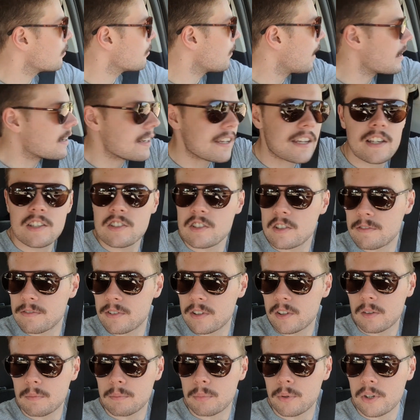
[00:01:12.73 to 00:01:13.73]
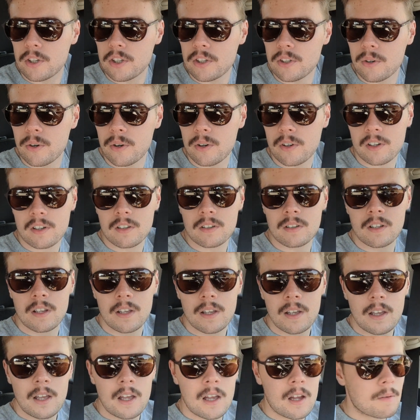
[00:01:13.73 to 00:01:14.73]
My knees are feeling pretty good, and
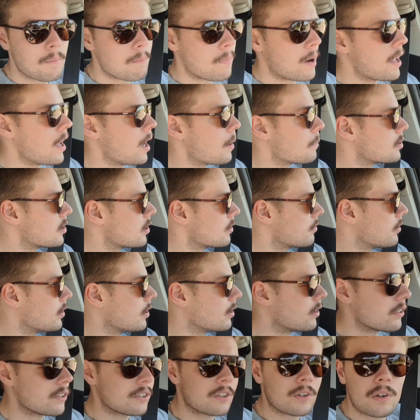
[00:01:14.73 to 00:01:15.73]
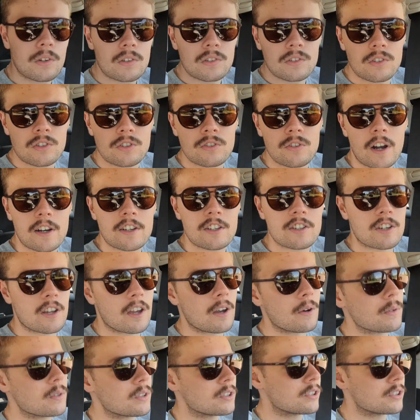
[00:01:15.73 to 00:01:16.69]
my hips are feeling good and stretched out.